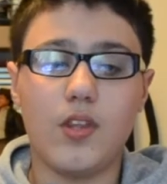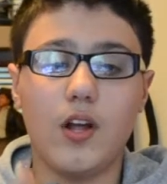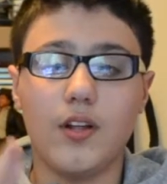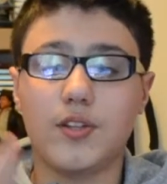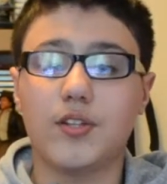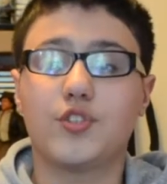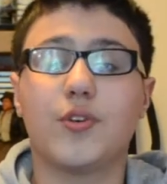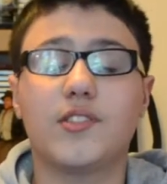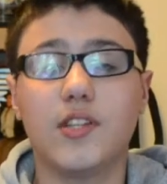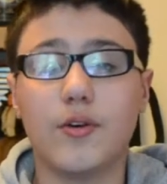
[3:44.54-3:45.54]
the
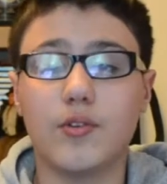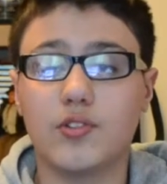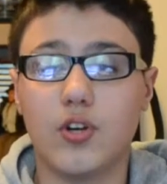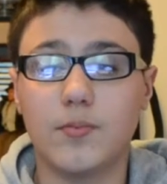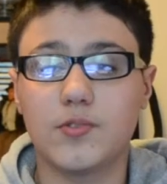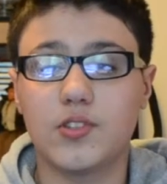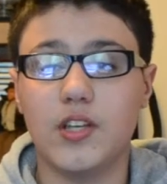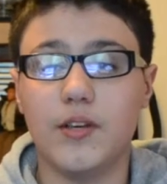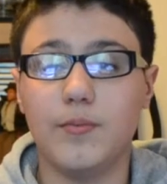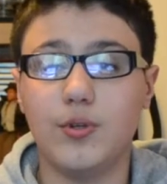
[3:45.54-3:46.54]
Triceratops,
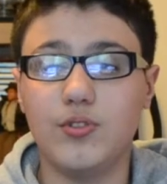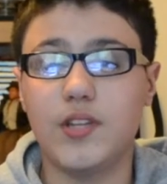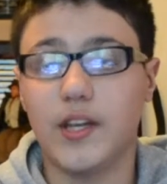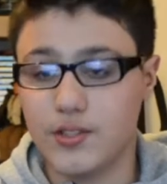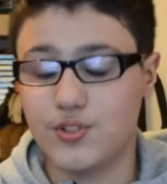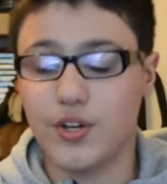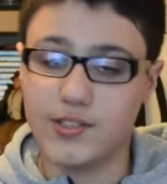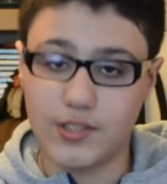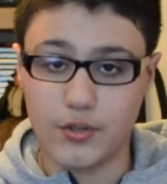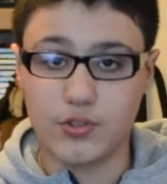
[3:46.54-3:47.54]
the mutated
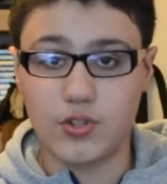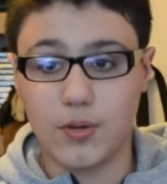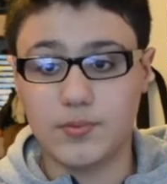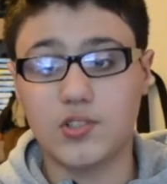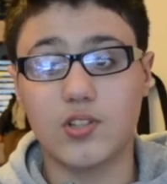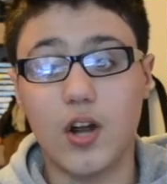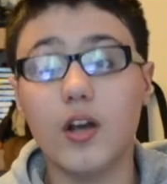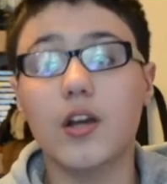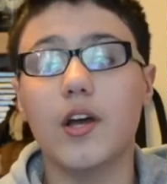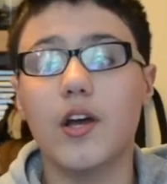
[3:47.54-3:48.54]
Triceratops
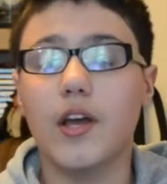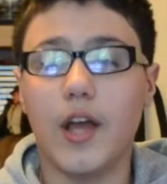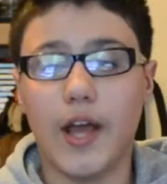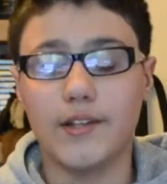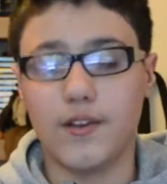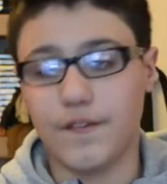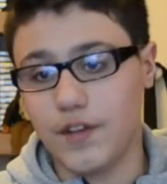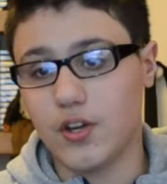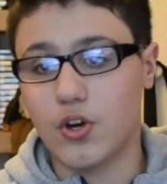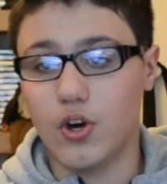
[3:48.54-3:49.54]
Slug, and a
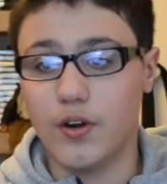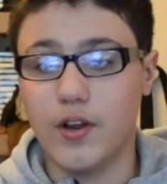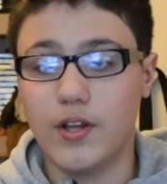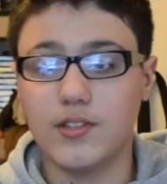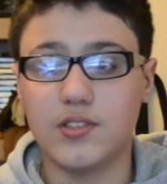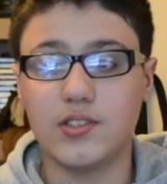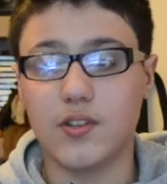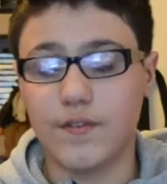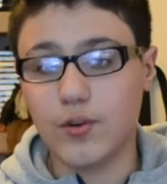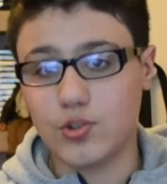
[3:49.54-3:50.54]
Viacon. This is
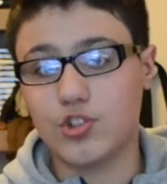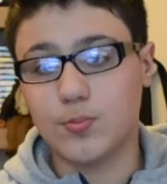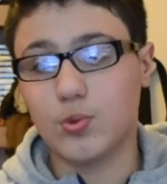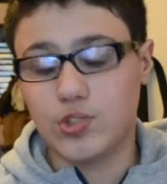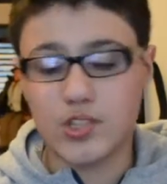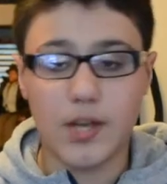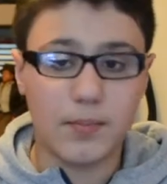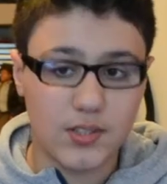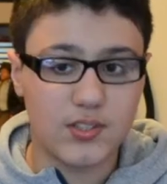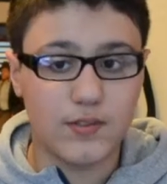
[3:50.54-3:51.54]
a very small set,
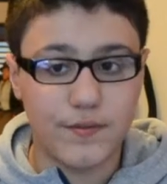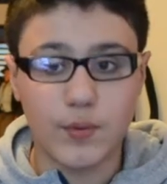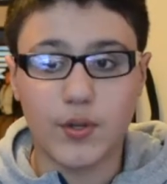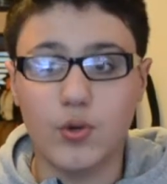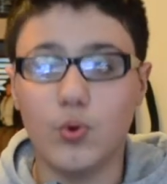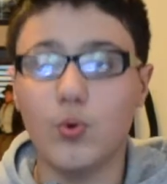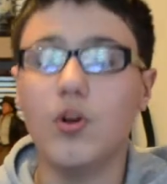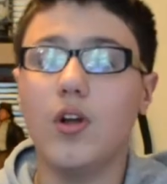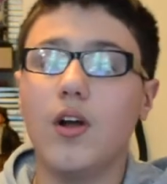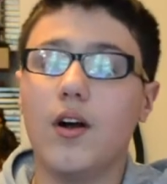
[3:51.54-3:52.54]
but this is very cool.
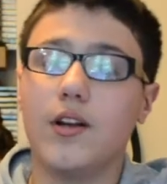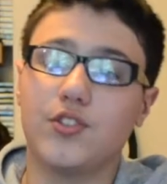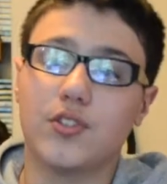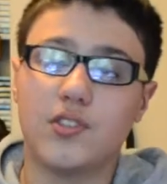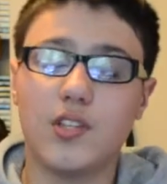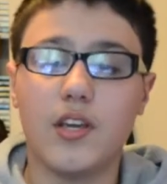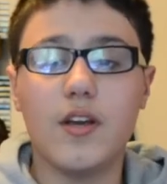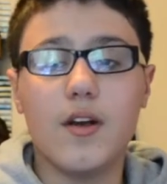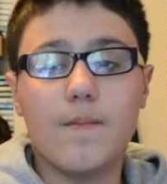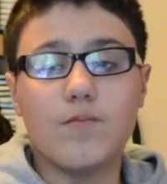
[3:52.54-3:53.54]
As you can
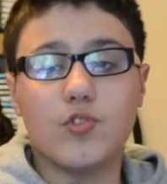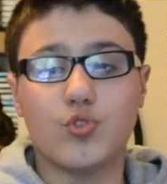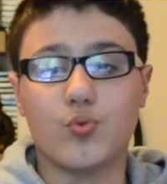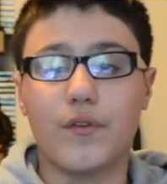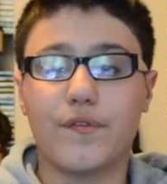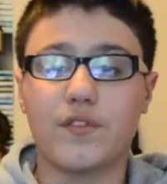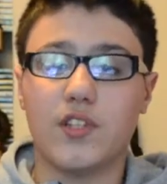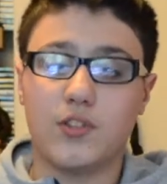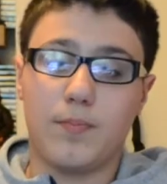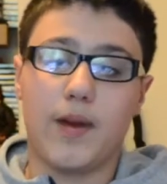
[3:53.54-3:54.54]
see, Drift
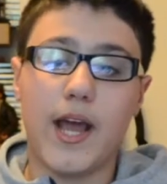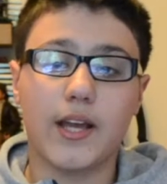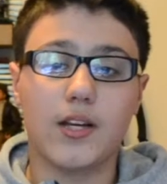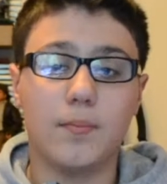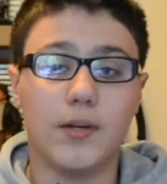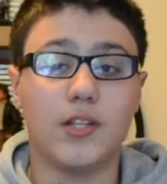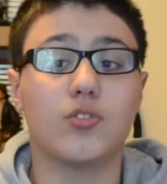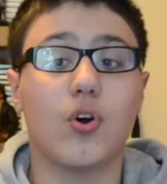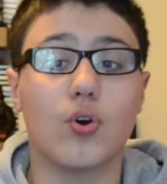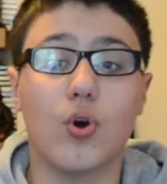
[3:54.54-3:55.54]
is black, but he's
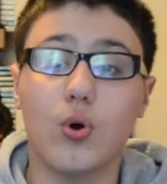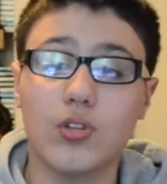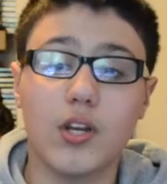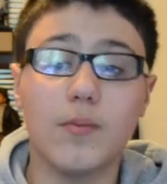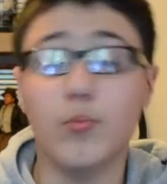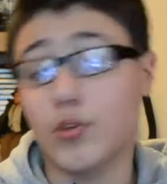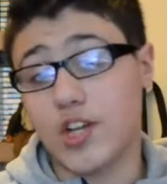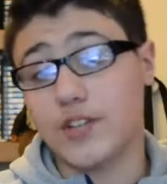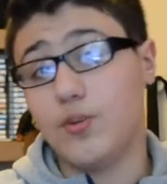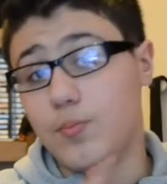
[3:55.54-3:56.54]
got gold on him,
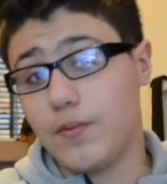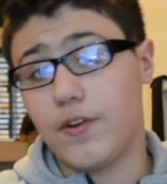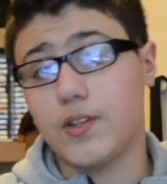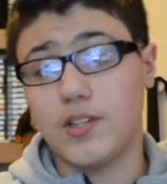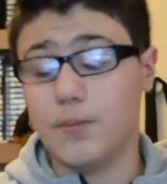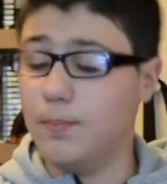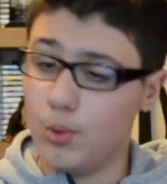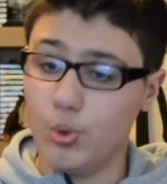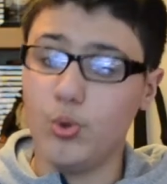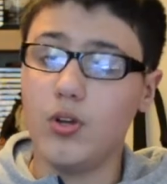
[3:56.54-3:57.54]
which I do prefer than the
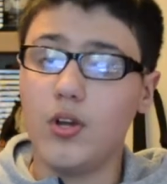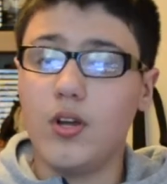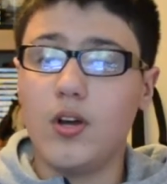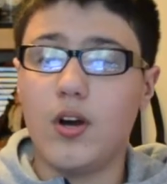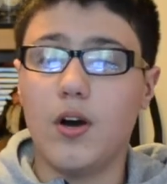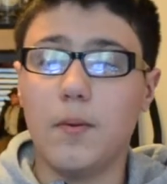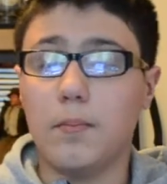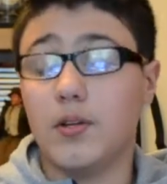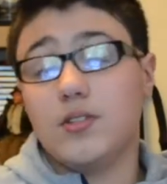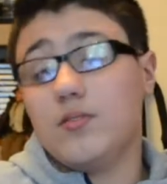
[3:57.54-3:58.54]
blue.
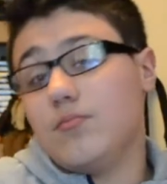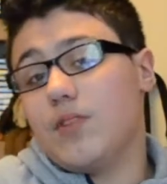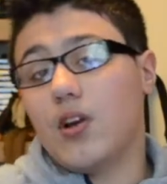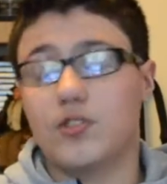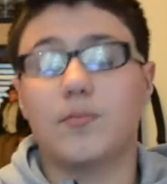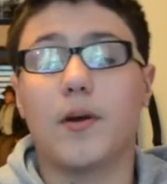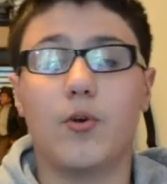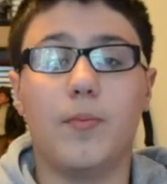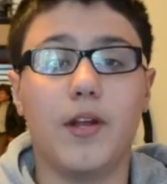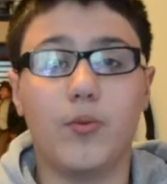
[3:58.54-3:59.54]
But, it's
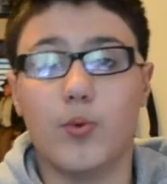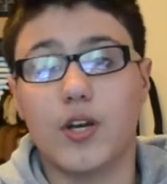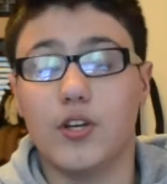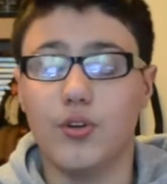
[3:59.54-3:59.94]
Michael Bay, what can